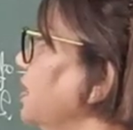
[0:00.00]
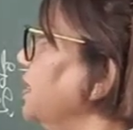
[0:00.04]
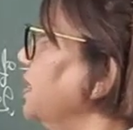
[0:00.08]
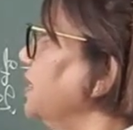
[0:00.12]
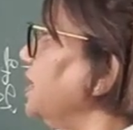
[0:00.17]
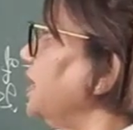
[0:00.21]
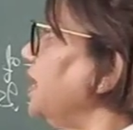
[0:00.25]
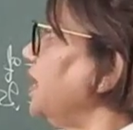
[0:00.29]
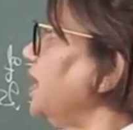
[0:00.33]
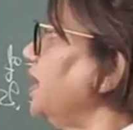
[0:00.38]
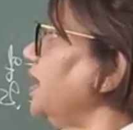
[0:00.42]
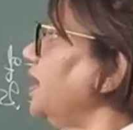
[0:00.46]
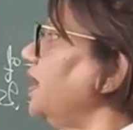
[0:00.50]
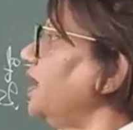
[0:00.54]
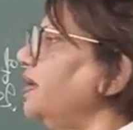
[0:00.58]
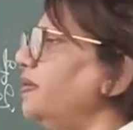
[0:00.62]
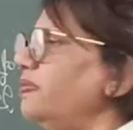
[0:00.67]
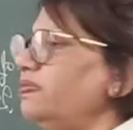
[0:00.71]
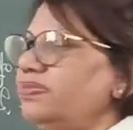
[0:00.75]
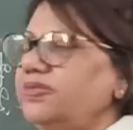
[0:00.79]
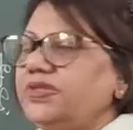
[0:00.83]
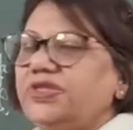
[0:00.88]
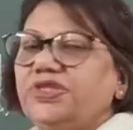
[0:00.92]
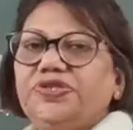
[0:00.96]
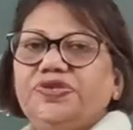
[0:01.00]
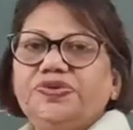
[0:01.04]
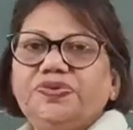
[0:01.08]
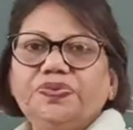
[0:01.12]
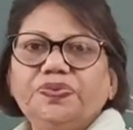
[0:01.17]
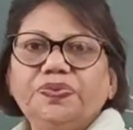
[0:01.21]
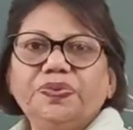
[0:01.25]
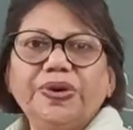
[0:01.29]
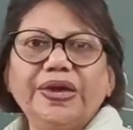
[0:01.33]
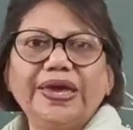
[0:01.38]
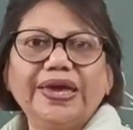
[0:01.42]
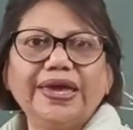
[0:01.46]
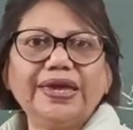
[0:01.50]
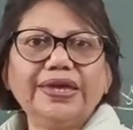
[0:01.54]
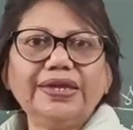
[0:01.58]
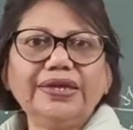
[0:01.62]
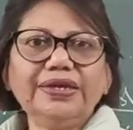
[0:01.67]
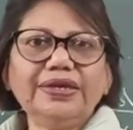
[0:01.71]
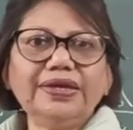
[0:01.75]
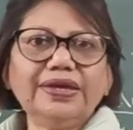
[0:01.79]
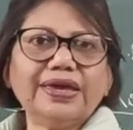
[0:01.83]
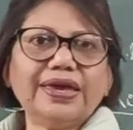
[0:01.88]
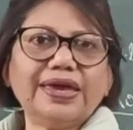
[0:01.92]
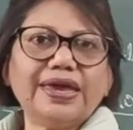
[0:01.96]
came to
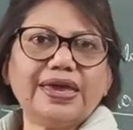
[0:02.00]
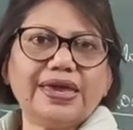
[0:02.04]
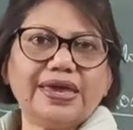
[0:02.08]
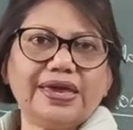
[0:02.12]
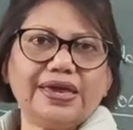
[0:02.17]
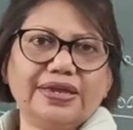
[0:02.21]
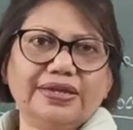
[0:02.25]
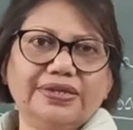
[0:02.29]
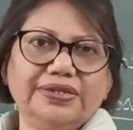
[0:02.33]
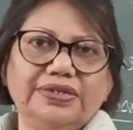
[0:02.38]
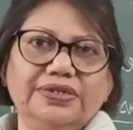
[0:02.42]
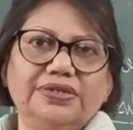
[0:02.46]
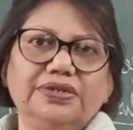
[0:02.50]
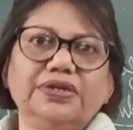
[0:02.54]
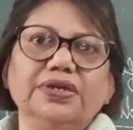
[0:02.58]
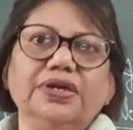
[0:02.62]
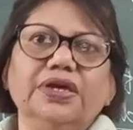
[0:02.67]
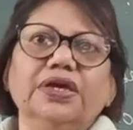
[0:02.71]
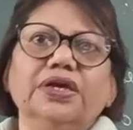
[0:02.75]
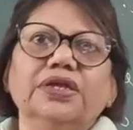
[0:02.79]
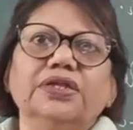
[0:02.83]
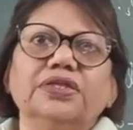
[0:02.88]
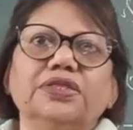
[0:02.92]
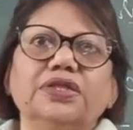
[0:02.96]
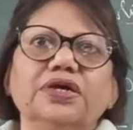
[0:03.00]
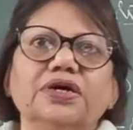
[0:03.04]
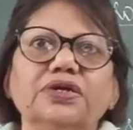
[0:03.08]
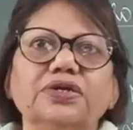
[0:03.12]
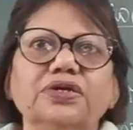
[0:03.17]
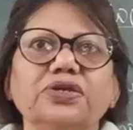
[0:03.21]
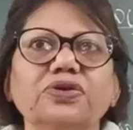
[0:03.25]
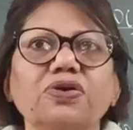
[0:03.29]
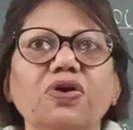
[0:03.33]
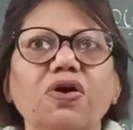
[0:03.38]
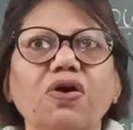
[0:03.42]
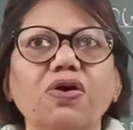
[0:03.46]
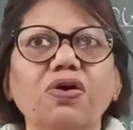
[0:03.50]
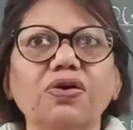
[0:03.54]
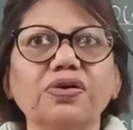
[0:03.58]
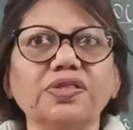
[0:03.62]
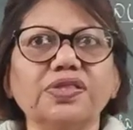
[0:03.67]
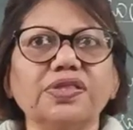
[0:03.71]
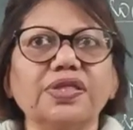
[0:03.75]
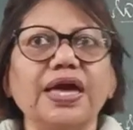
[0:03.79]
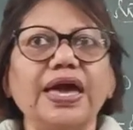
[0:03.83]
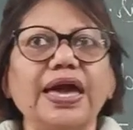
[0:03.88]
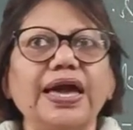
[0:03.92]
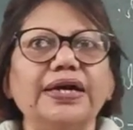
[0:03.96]
an end. The talks
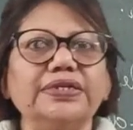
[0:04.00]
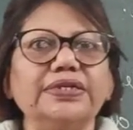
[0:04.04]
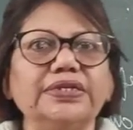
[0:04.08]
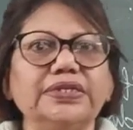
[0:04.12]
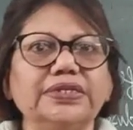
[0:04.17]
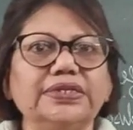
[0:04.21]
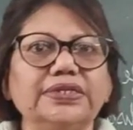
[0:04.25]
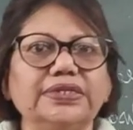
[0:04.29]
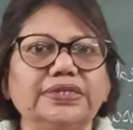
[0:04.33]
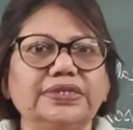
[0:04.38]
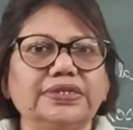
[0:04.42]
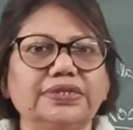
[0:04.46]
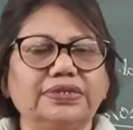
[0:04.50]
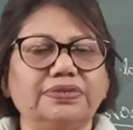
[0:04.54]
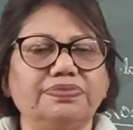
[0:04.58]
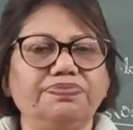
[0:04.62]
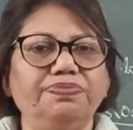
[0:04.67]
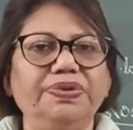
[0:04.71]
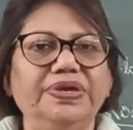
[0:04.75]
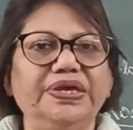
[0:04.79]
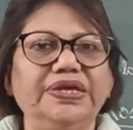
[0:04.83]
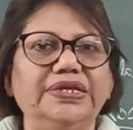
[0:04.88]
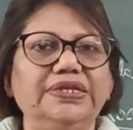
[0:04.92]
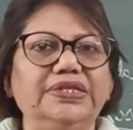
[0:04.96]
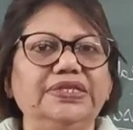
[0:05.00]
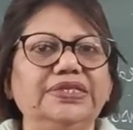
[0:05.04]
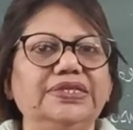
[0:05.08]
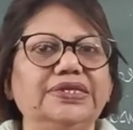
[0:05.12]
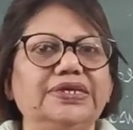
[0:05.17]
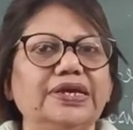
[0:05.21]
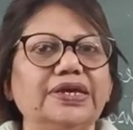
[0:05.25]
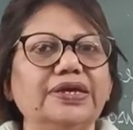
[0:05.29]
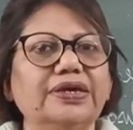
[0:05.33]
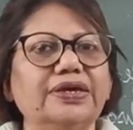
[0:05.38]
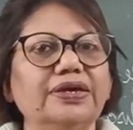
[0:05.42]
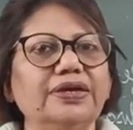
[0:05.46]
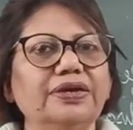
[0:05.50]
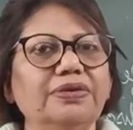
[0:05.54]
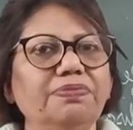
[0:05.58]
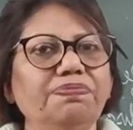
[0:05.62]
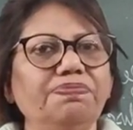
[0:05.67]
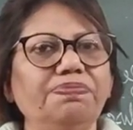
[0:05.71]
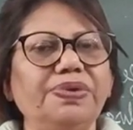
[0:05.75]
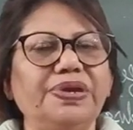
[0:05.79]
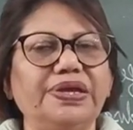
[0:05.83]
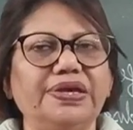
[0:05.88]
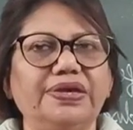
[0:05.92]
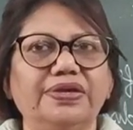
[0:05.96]
had been
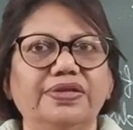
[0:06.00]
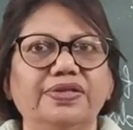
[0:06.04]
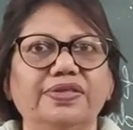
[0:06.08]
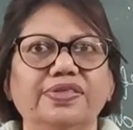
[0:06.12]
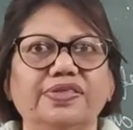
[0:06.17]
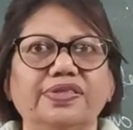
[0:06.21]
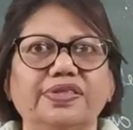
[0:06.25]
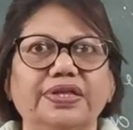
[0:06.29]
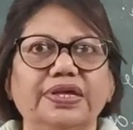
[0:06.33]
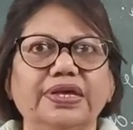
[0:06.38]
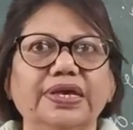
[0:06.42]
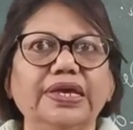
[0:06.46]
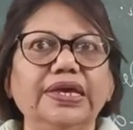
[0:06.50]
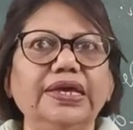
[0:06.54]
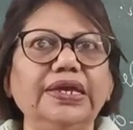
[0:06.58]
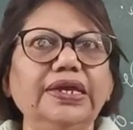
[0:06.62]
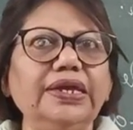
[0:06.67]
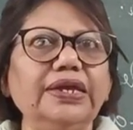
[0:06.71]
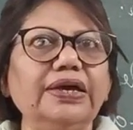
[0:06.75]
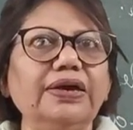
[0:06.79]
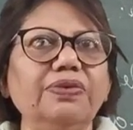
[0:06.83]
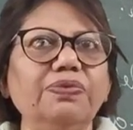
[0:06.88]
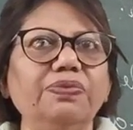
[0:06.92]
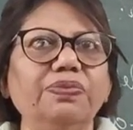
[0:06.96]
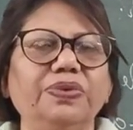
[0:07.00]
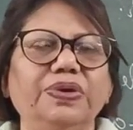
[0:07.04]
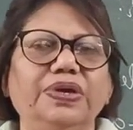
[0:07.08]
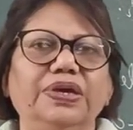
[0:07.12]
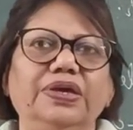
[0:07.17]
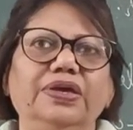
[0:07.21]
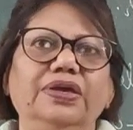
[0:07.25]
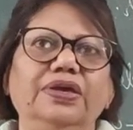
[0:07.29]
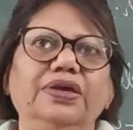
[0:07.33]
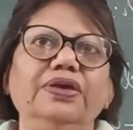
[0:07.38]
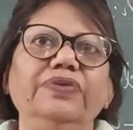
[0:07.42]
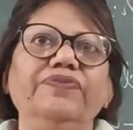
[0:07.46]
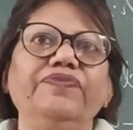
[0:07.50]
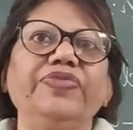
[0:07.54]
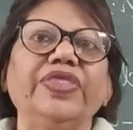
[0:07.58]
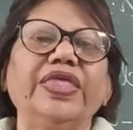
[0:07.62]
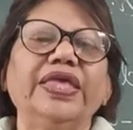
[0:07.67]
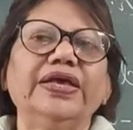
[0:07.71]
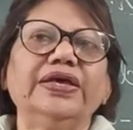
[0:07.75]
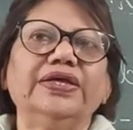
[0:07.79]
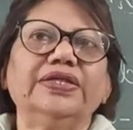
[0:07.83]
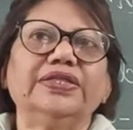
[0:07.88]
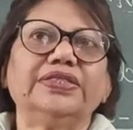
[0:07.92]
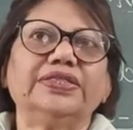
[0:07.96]
taken place in a way
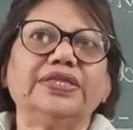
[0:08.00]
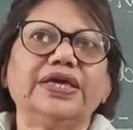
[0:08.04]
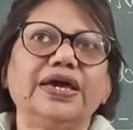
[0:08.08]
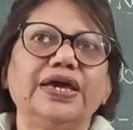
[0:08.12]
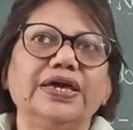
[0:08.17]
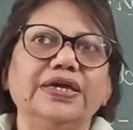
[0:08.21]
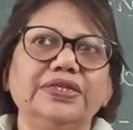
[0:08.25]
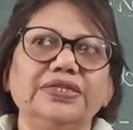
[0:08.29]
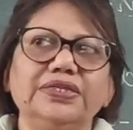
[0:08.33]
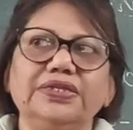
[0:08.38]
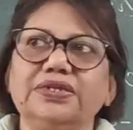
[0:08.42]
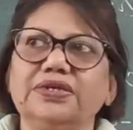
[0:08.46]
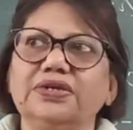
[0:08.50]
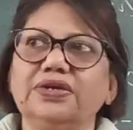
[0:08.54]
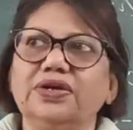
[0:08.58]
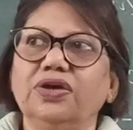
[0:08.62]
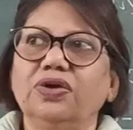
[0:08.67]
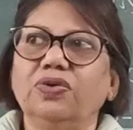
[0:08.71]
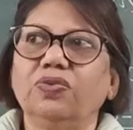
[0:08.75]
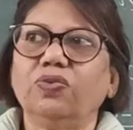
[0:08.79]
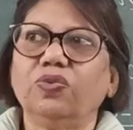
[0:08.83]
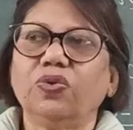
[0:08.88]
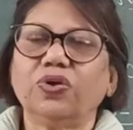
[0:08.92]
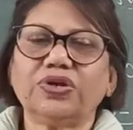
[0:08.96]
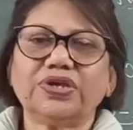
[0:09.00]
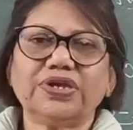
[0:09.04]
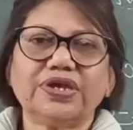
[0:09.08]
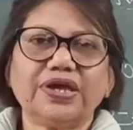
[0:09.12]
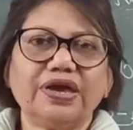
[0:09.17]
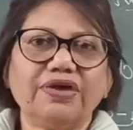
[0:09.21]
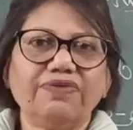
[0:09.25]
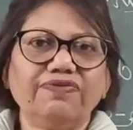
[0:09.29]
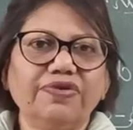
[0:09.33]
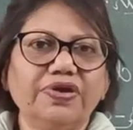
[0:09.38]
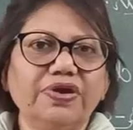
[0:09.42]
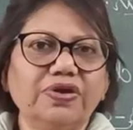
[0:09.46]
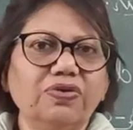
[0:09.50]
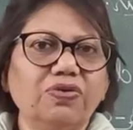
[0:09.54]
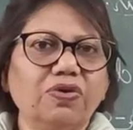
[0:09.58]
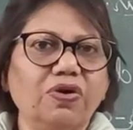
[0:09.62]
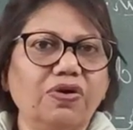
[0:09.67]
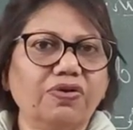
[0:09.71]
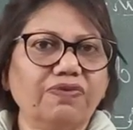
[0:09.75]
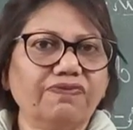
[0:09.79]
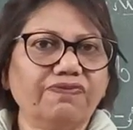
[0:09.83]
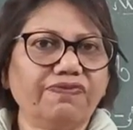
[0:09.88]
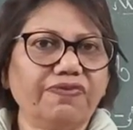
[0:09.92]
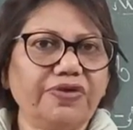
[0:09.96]
that whatever
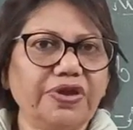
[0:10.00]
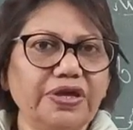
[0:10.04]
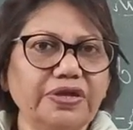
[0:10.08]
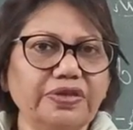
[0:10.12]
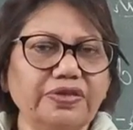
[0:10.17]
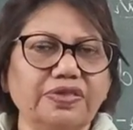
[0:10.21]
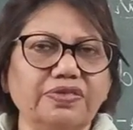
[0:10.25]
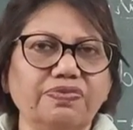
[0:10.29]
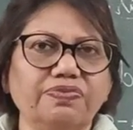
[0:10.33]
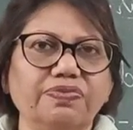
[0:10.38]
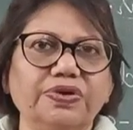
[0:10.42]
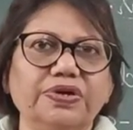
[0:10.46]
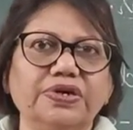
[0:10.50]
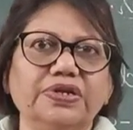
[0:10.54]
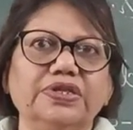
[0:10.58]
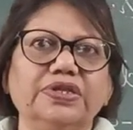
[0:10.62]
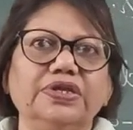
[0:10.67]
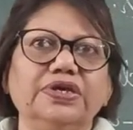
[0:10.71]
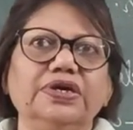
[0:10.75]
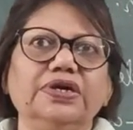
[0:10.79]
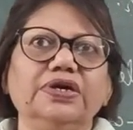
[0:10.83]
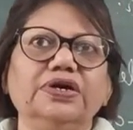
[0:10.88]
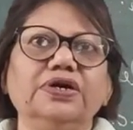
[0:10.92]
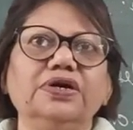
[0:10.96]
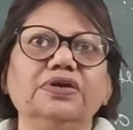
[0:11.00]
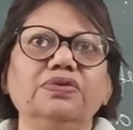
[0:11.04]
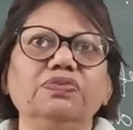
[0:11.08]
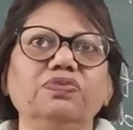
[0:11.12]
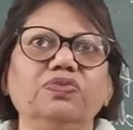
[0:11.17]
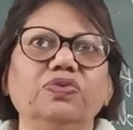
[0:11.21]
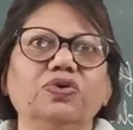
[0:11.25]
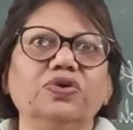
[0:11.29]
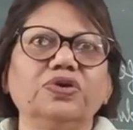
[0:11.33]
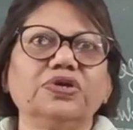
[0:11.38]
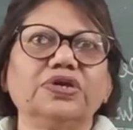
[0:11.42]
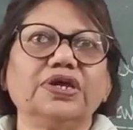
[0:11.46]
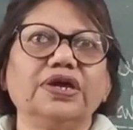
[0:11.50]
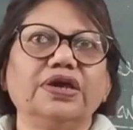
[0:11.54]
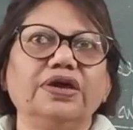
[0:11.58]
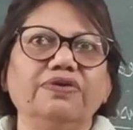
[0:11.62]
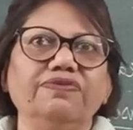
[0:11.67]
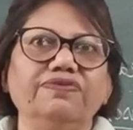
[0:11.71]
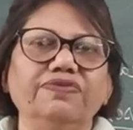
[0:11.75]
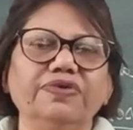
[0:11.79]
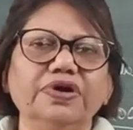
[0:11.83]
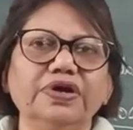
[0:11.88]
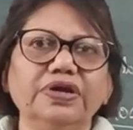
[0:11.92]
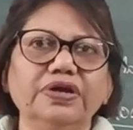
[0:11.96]
conflicts were there,
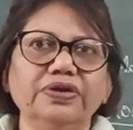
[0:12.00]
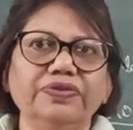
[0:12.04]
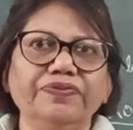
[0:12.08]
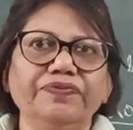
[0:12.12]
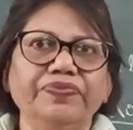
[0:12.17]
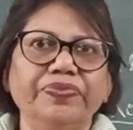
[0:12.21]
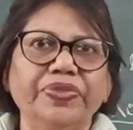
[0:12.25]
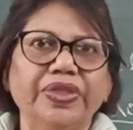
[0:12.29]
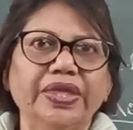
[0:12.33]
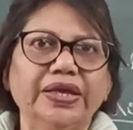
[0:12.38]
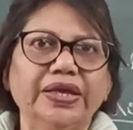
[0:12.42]
whatever